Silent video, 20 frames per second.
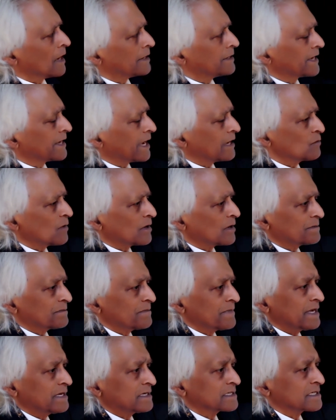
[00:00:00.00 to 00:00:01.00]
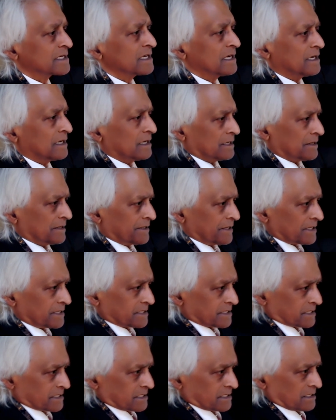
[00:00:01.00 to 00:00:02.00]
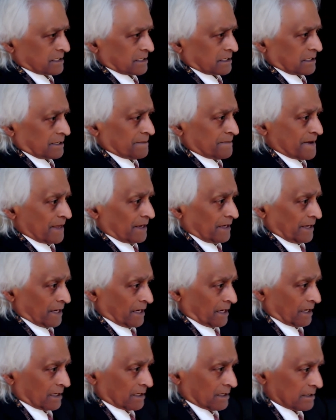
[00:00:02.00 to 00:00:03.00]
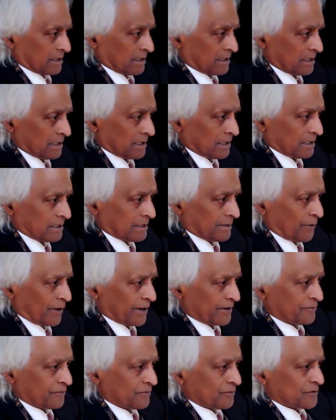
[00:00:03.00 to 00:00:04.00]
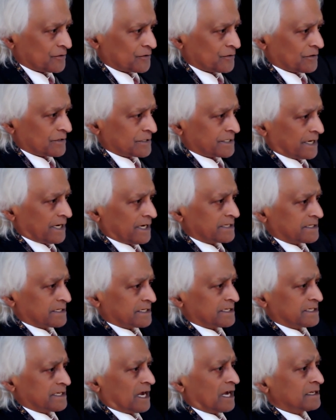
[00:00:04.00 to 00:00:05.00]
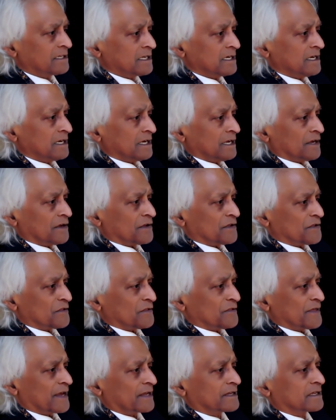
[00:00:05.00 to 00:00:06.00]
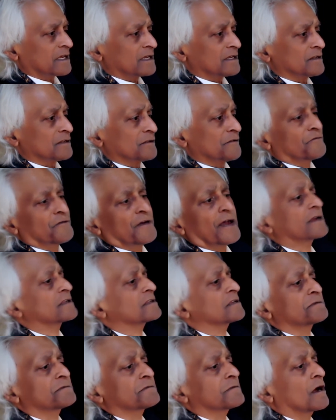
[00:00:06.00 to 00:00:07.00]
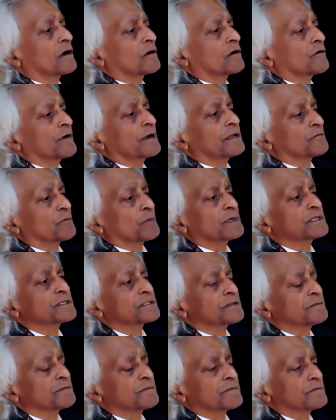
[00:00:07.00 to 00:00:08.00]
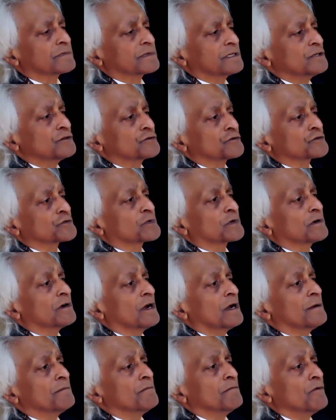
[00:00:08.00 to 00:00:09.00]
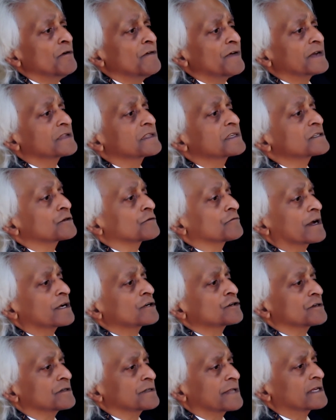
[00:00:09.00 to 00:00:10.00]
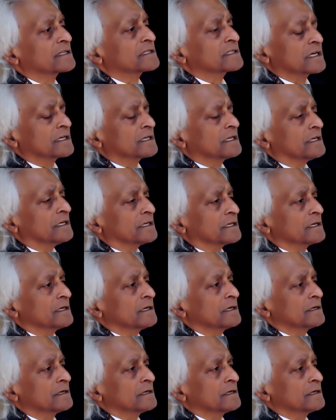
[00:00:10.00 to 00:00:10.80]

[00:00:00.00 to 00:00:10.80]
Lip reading: again, what makes this compelling, the breakthrough to source science, is not that the fact that our great wisdom teachers were moving in this direction. That's not it.